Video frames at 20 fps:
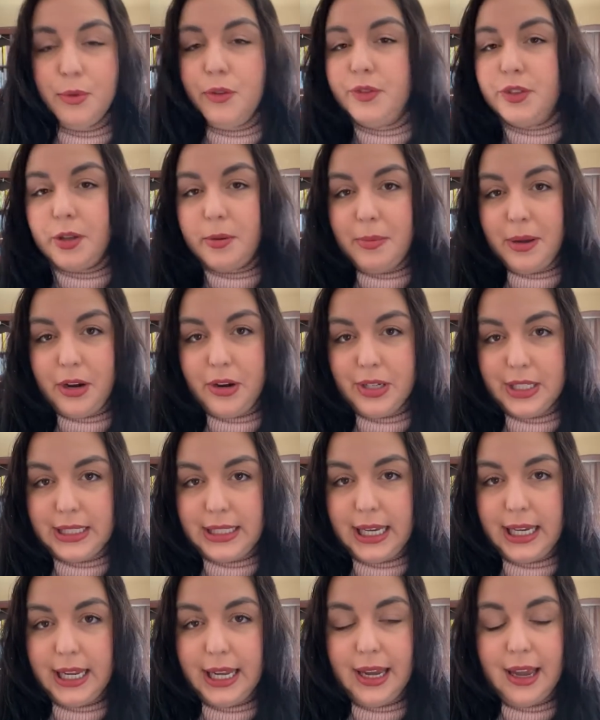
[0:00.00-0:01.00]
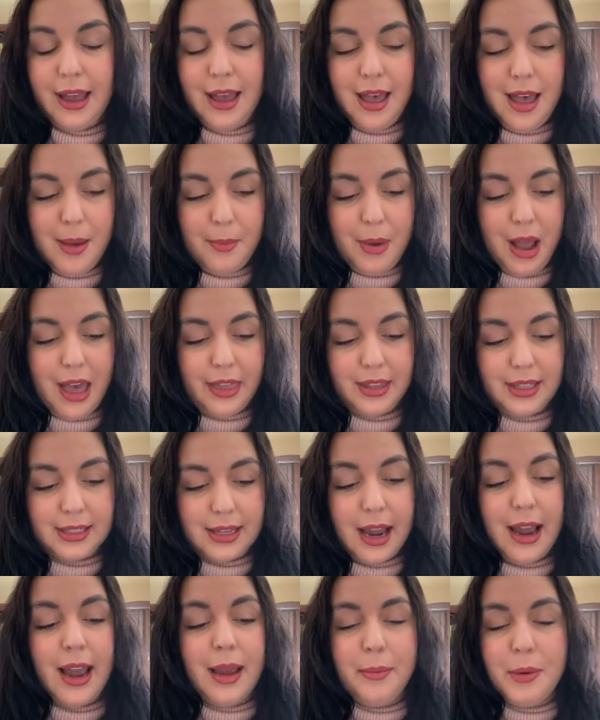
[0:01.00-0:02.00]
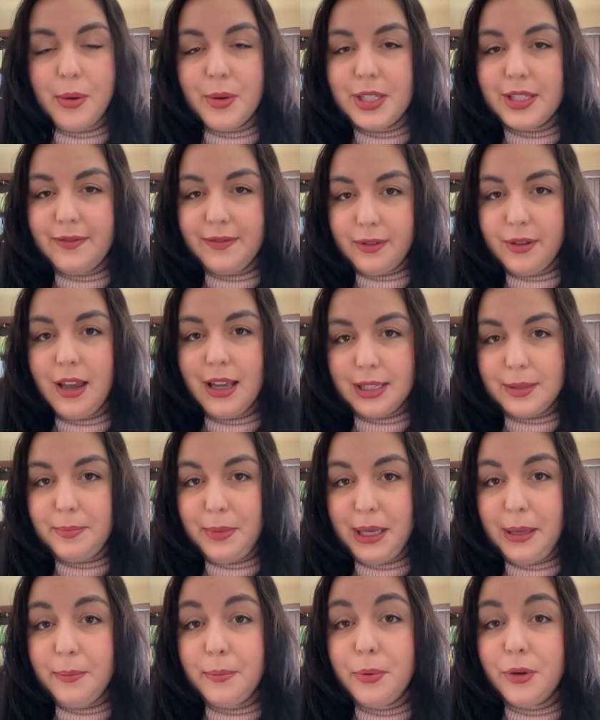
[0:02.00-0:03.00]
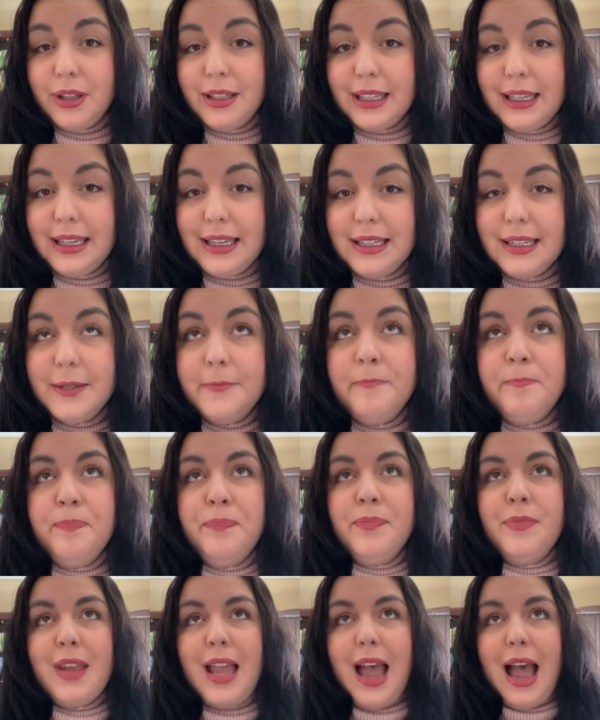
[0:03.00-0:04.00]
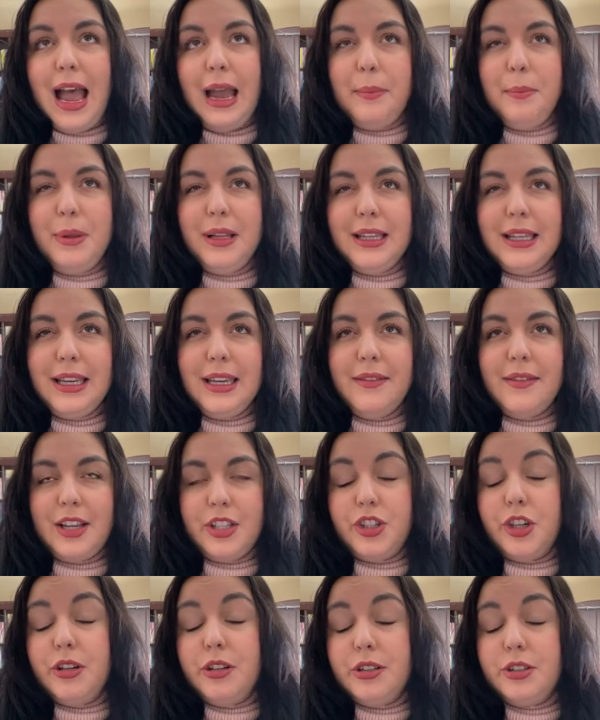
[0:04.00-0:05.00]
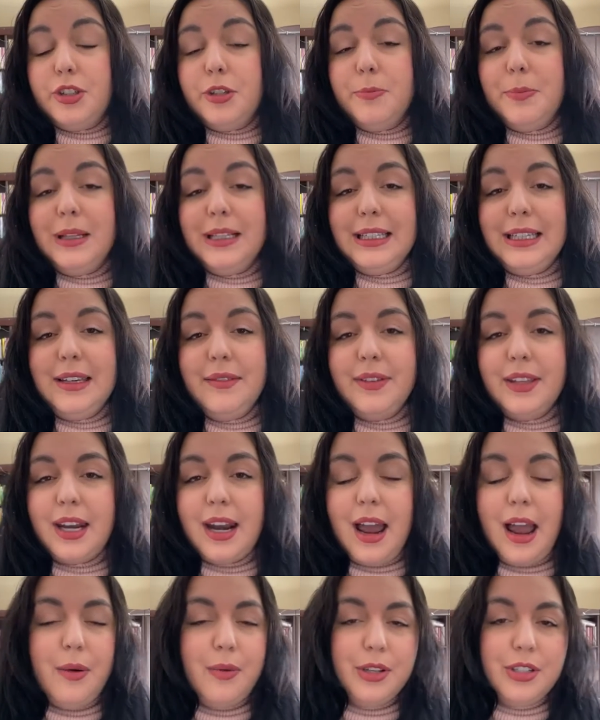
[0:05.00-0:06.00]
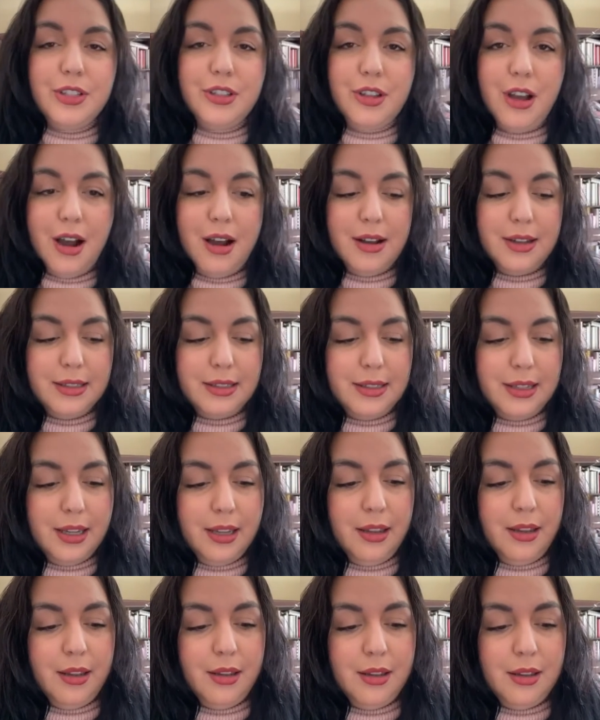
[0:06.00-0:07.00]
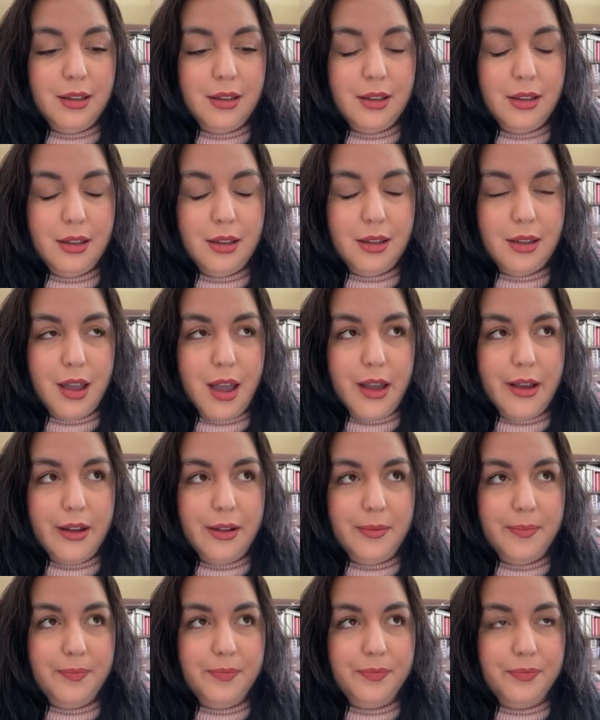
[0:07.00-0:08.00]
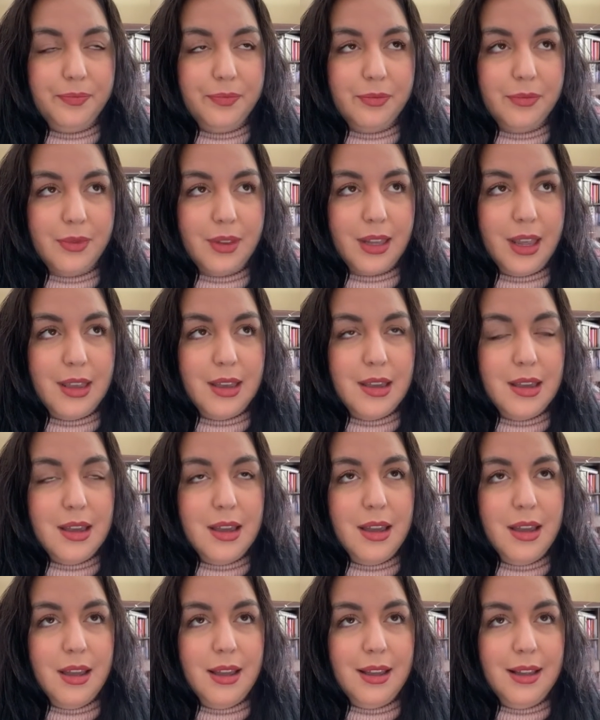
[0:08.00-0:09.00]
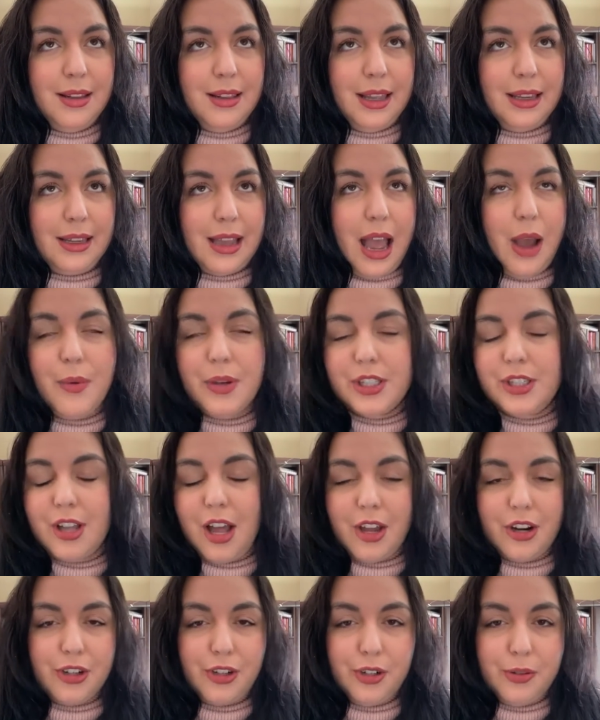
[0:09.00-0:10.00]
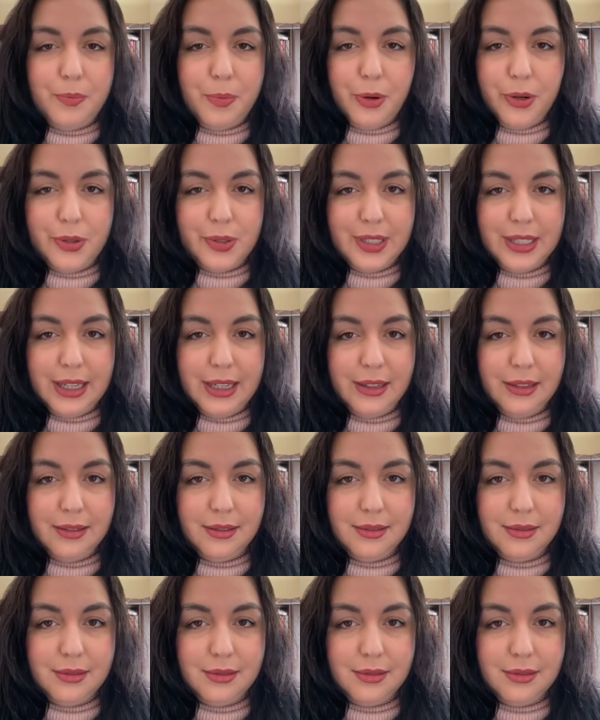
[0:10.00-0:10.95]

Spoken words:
moved to a bigger city. But at the time I was being bullied, I started to believe that I was not, like, I was not a good person.